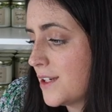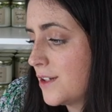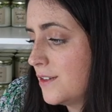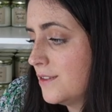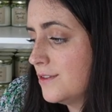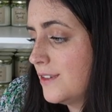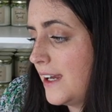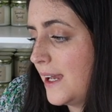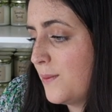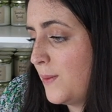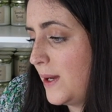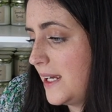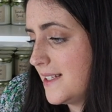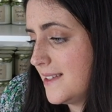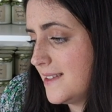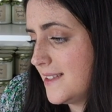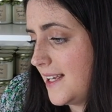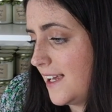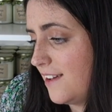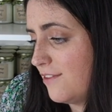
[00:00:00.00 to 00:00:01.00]
is a great way
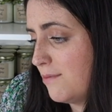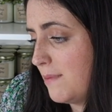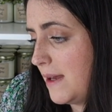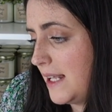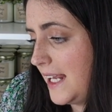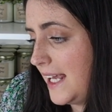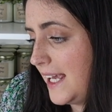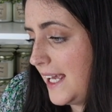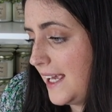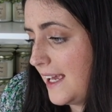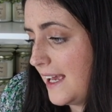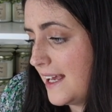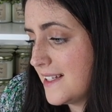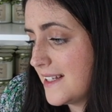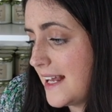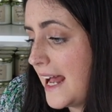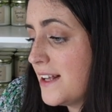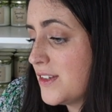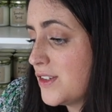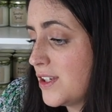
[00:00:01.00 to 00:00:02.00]
to save money.
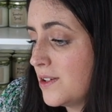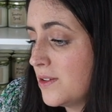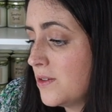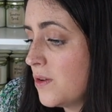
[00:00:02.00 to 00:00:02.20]
It's actually